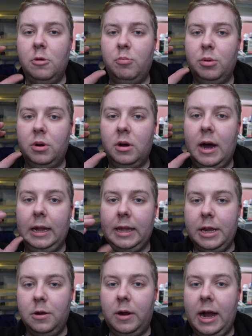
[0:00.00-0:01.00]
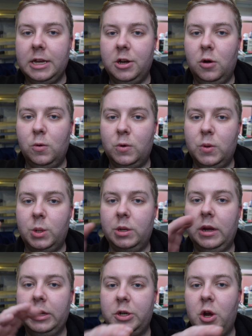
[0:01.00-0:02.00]
But I'll let you guys know once we're
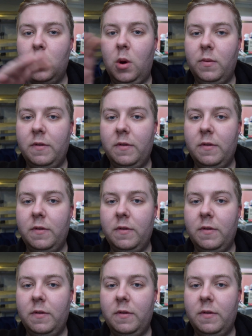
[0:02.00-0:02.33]
done. I'll show you what